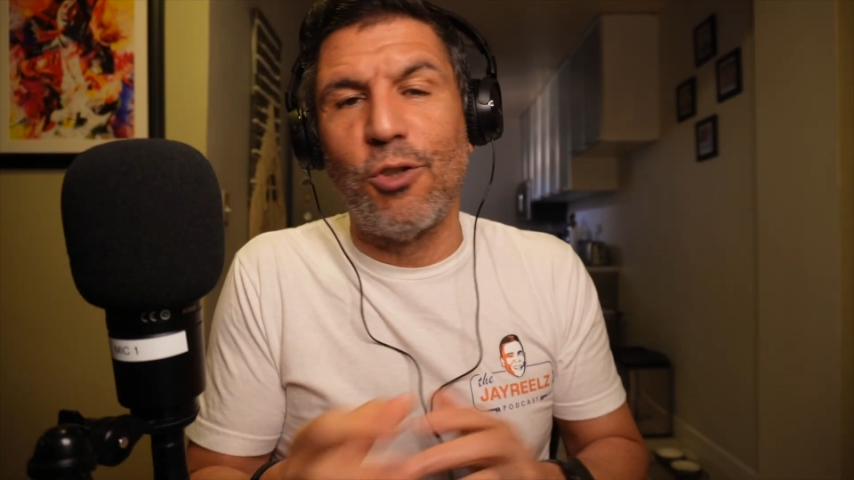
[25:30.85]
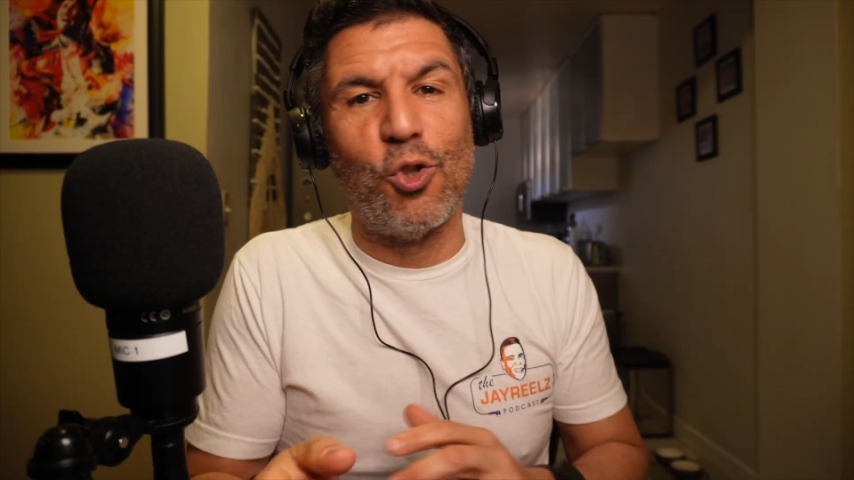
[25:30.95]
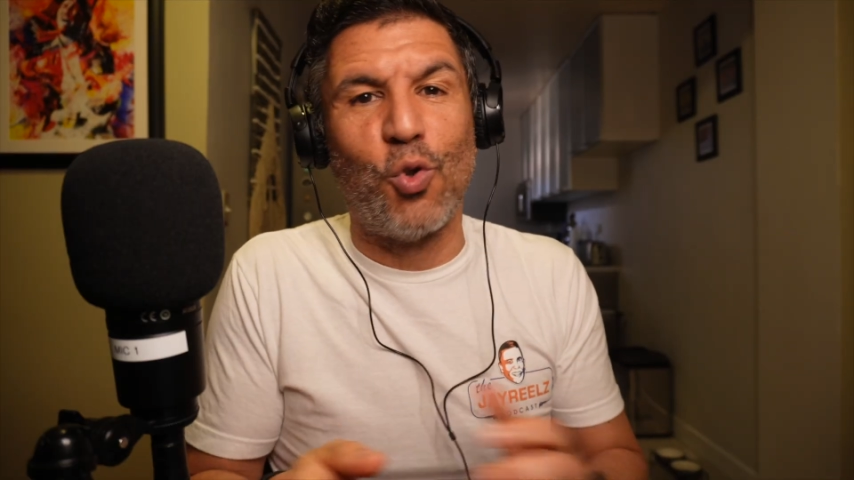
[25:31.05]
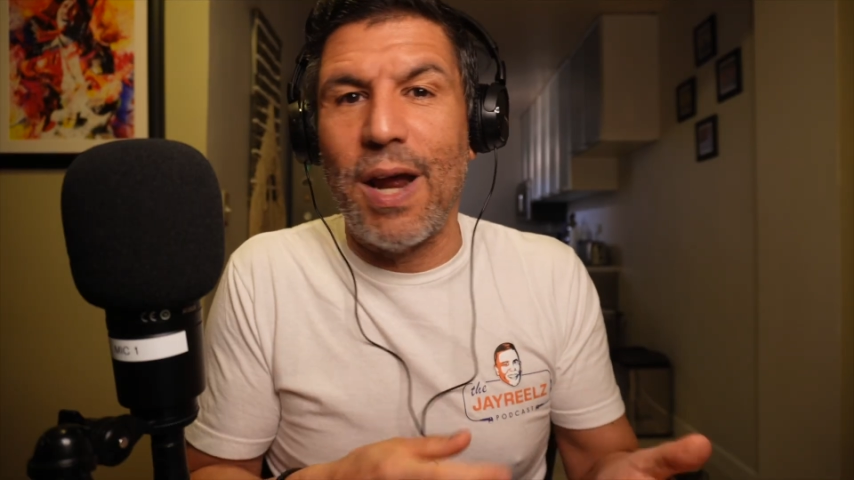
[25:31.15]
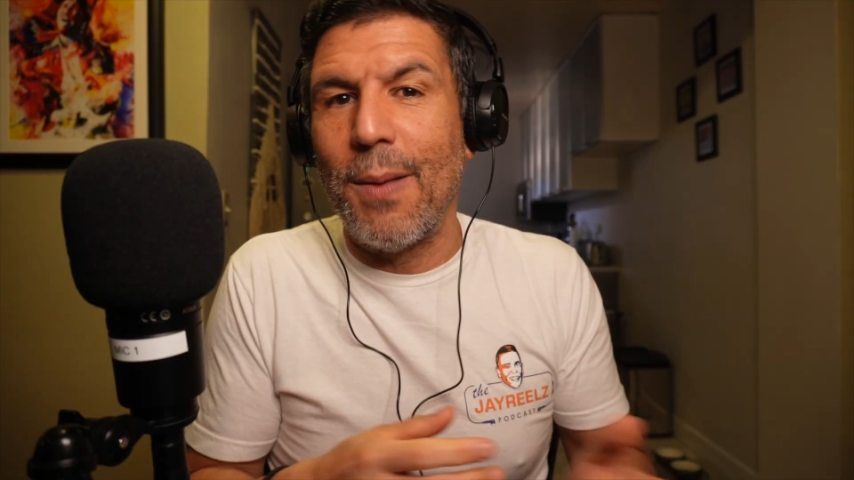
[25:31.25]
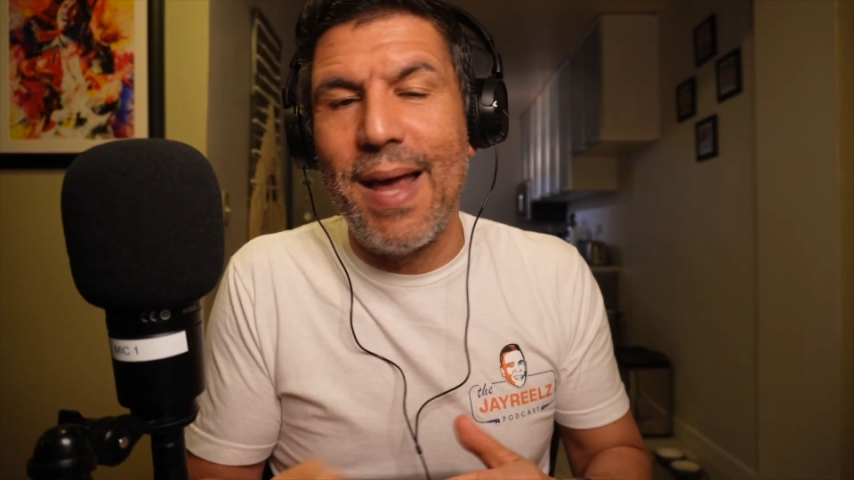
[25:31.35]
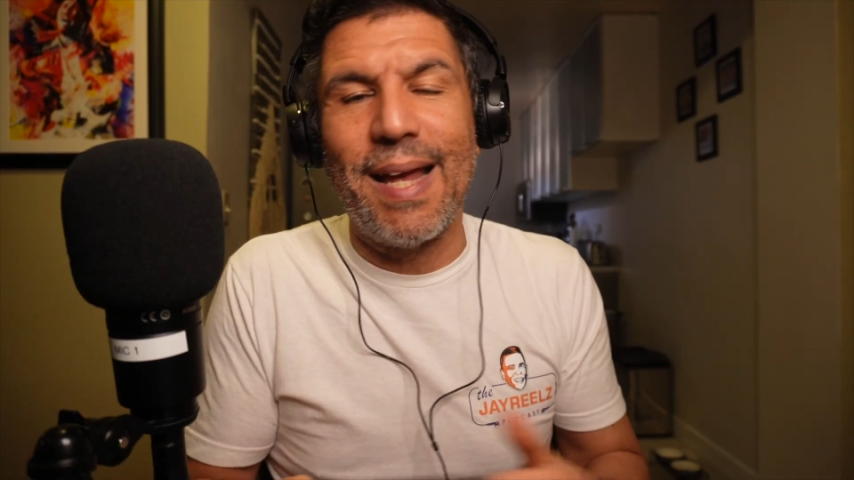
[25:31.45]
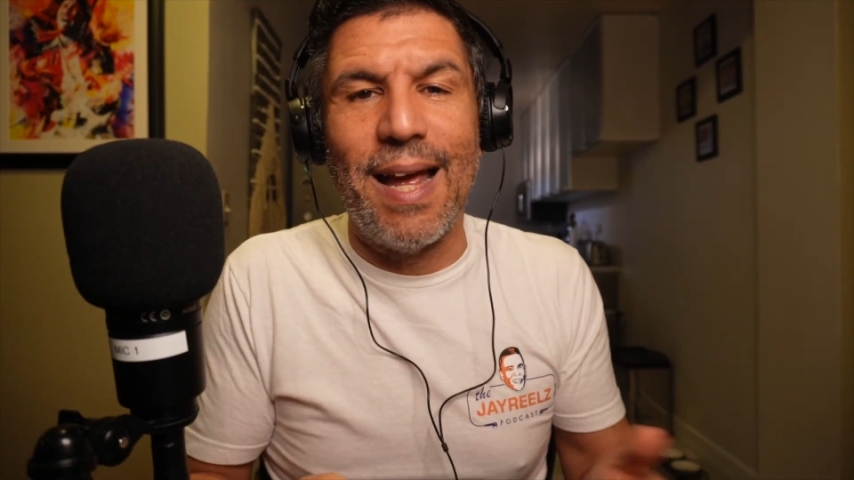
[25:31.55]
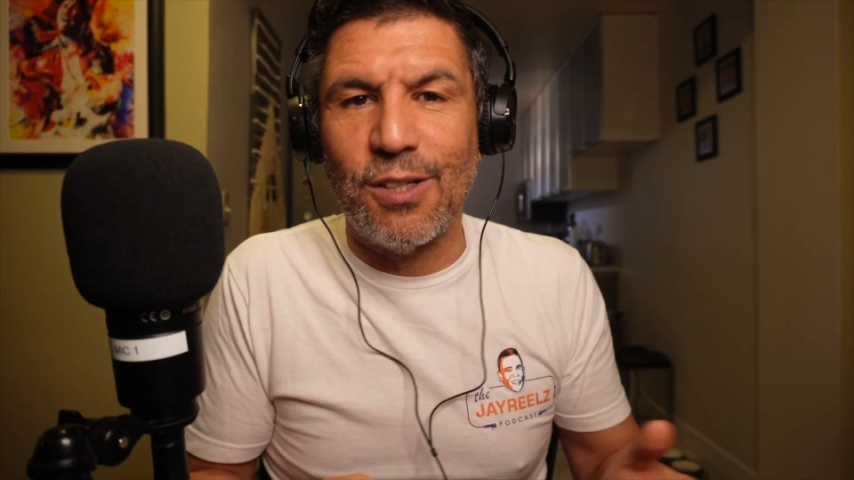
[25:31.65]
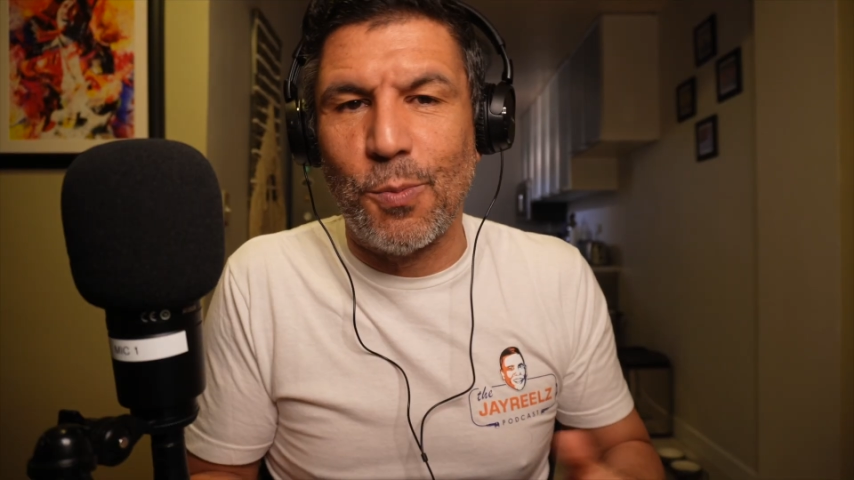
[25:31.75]
just trying to
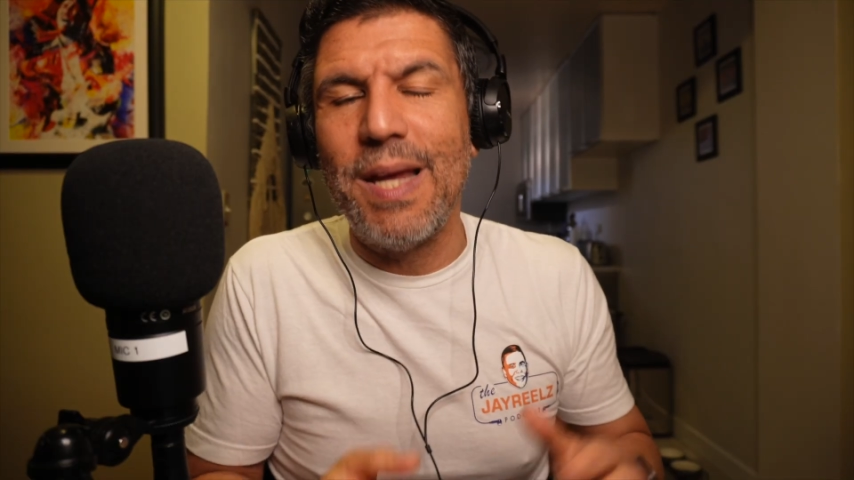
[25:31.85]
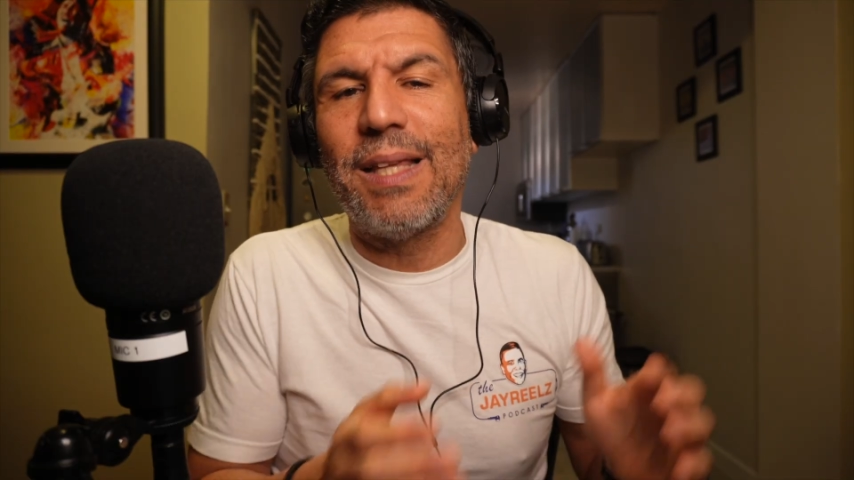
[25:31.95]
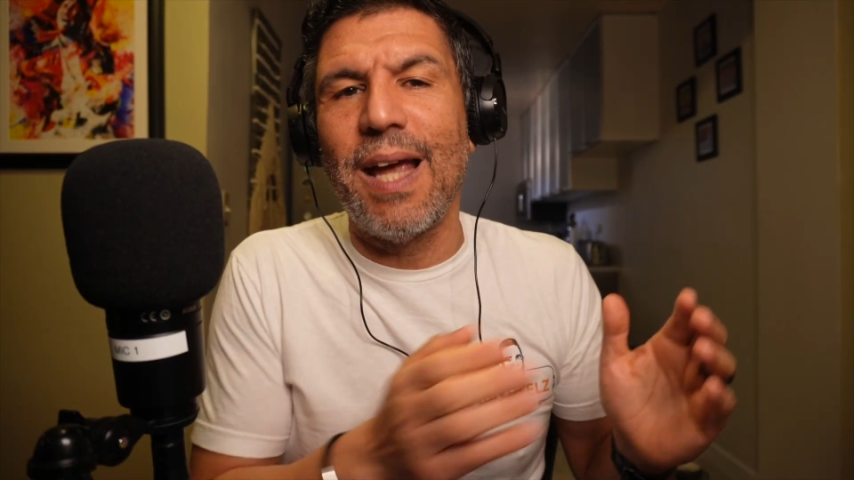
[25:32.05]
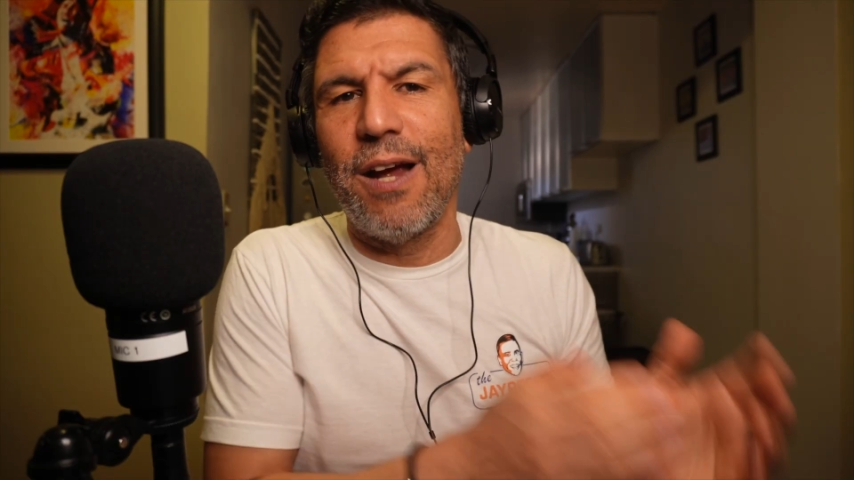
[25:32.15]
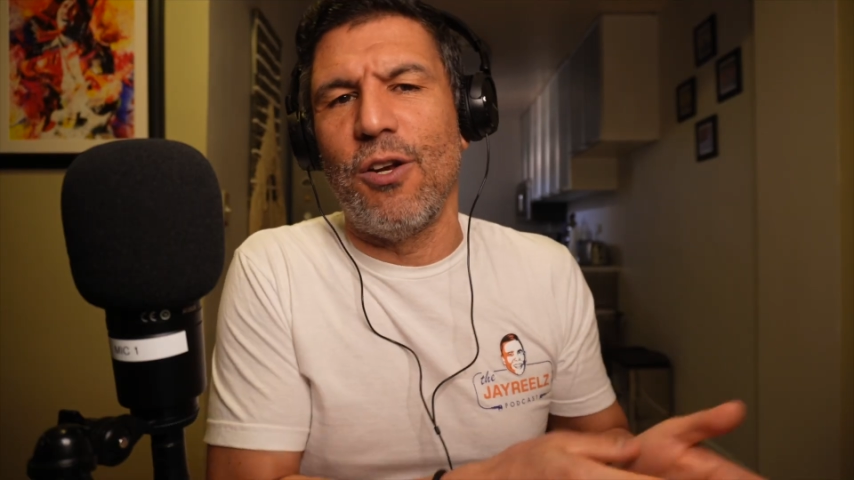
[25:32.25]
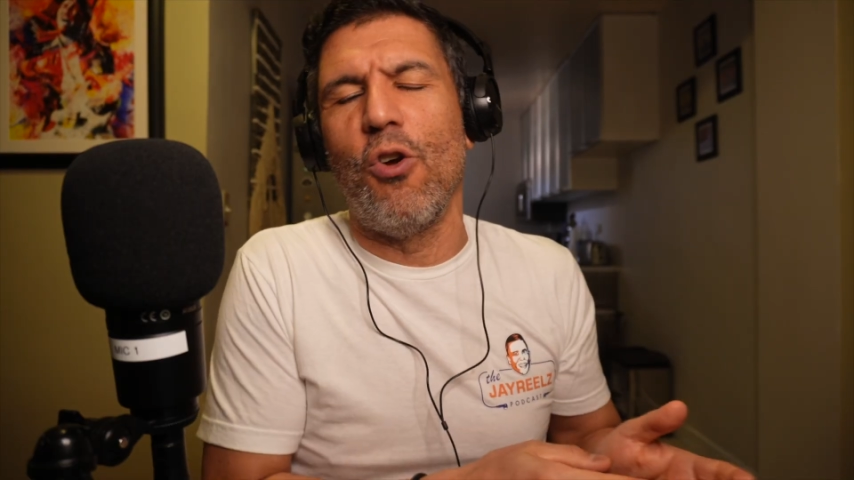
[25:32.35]
make ends meet there in the